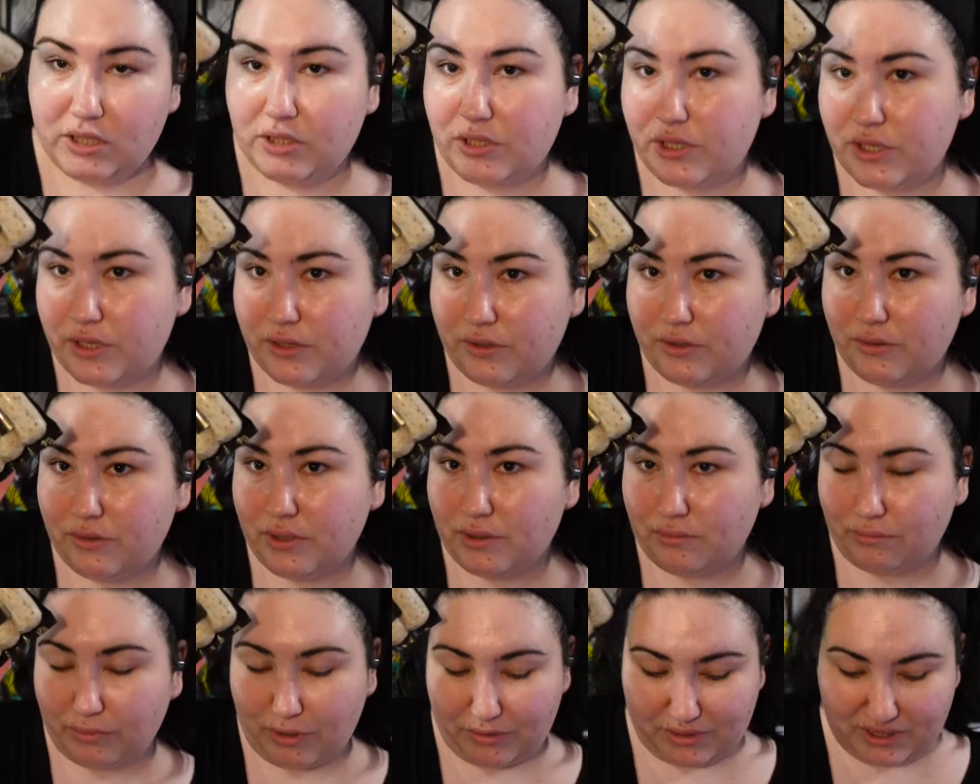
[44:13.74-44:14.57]
2
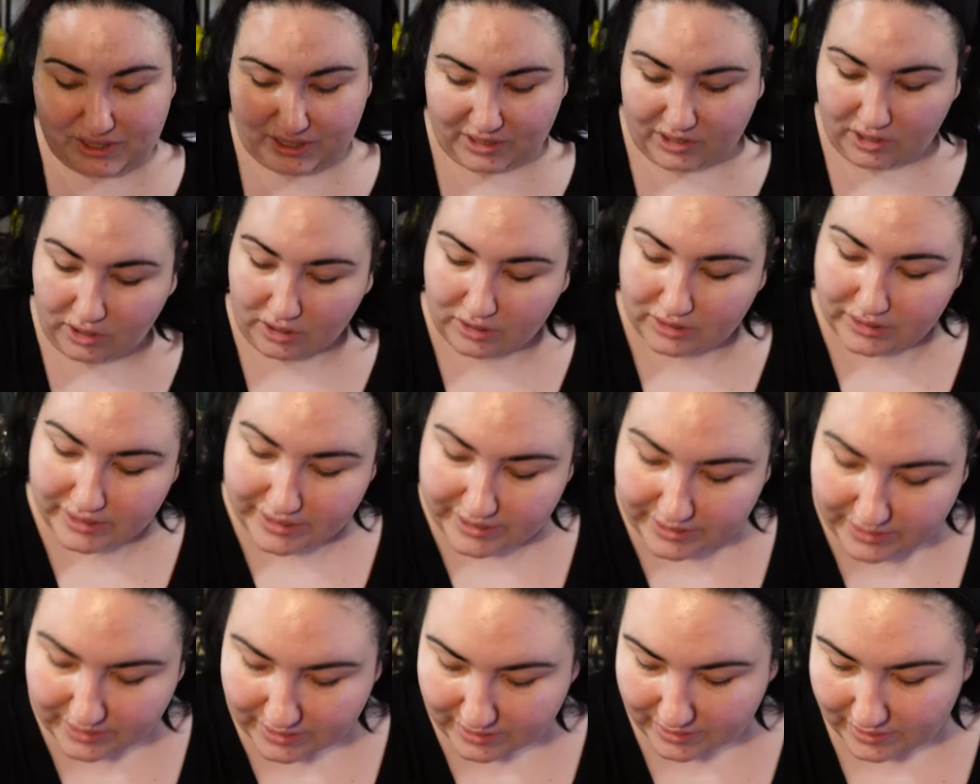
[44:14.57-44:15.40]
roasted
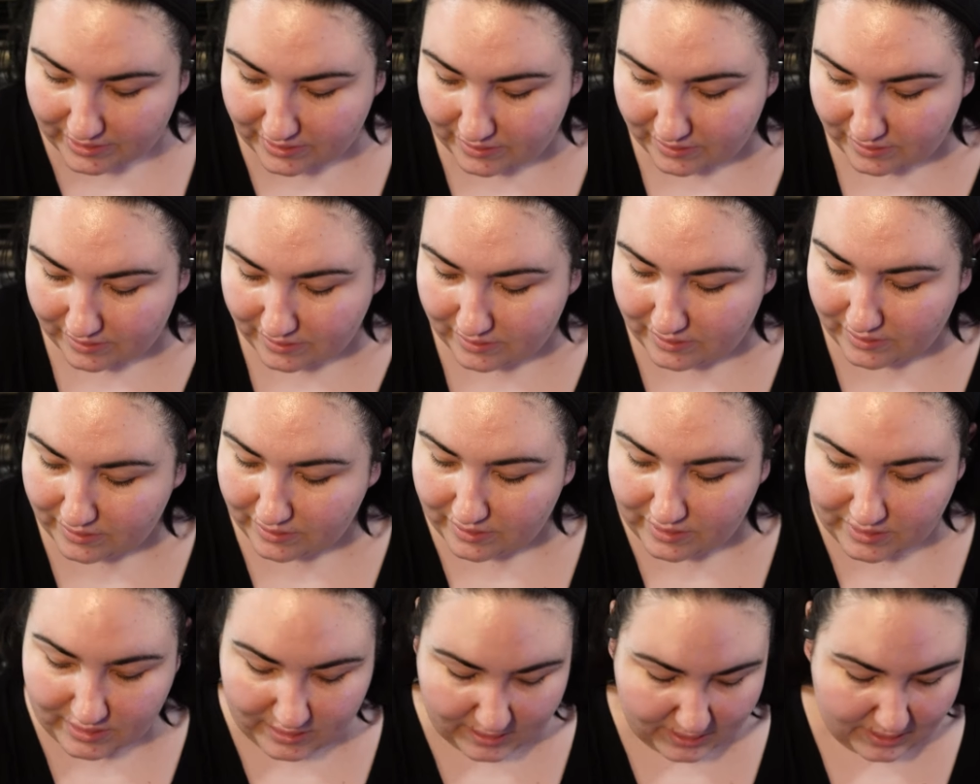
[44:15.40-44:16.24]
garlic,
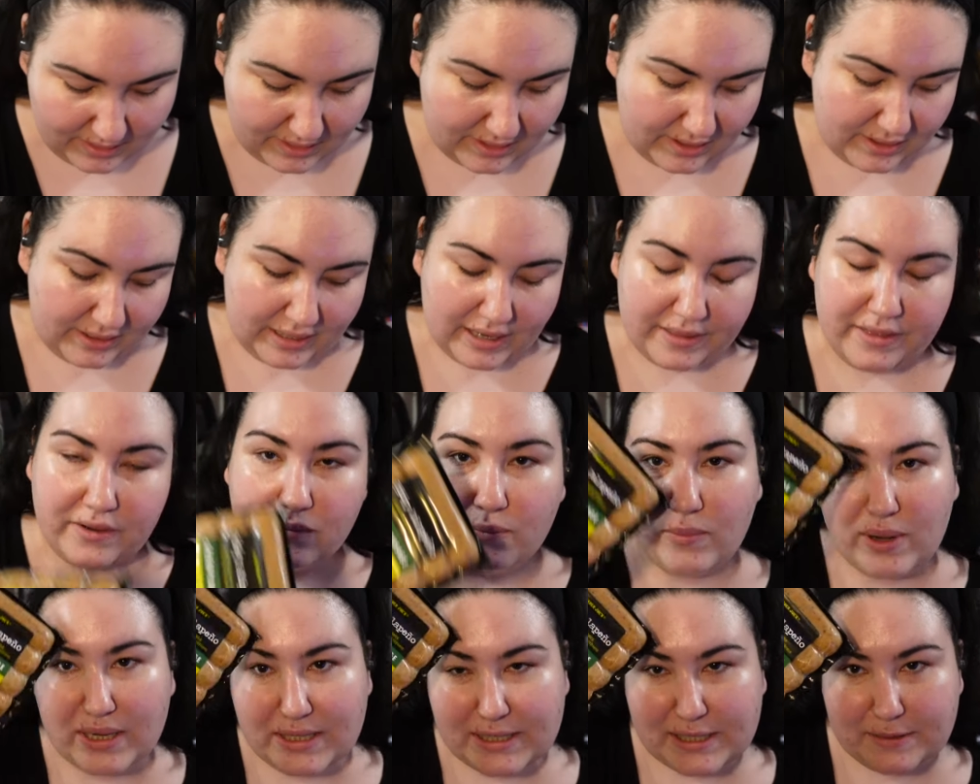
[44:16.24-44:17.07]
and
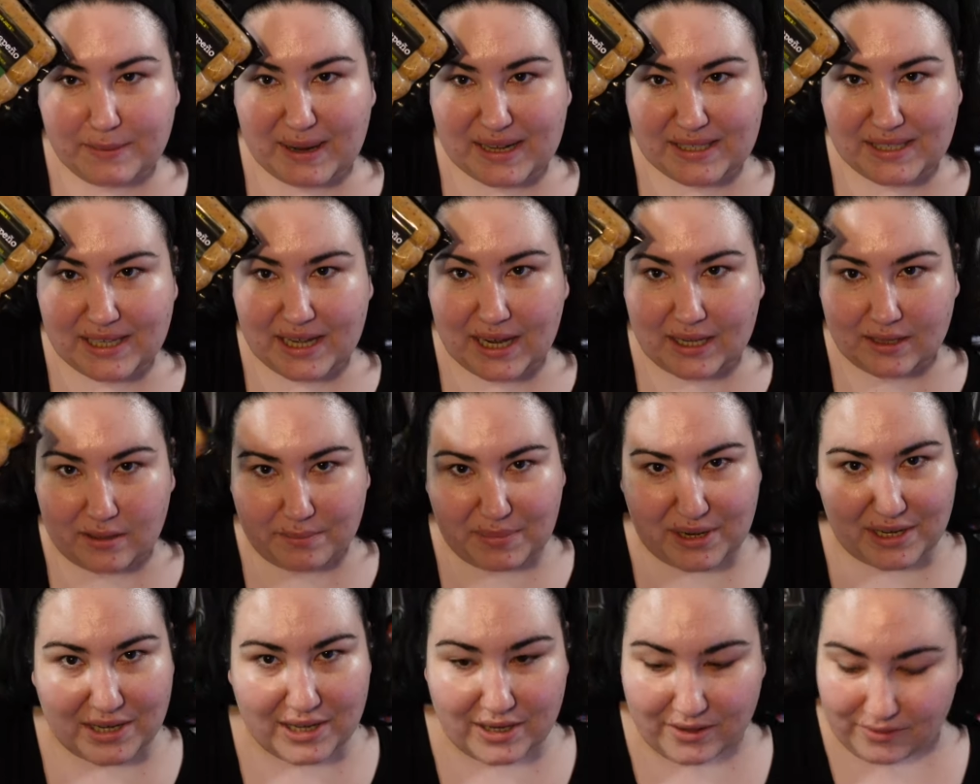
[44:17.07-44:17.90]
then 1 spicy
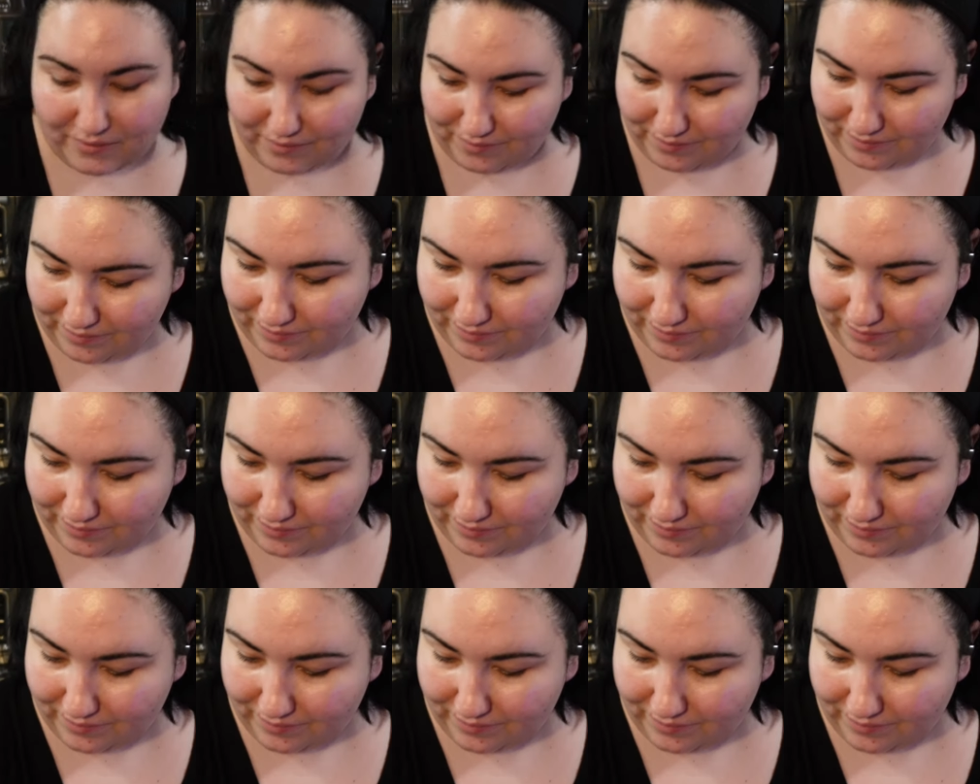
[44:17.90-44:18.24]
jalapeno.